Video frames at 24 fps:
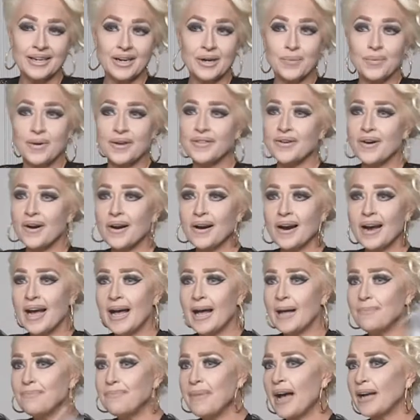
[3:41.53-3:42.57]
with
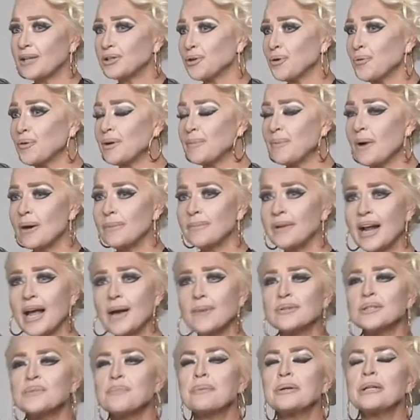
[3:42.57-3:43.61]
our back jewelry department. I
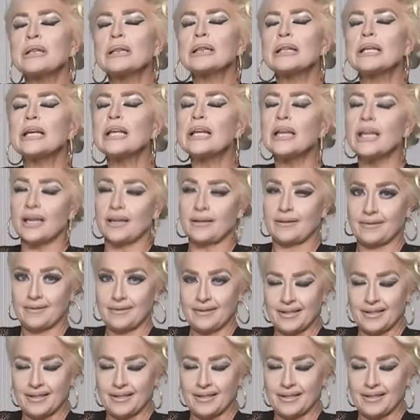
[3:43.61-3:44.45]
was pleading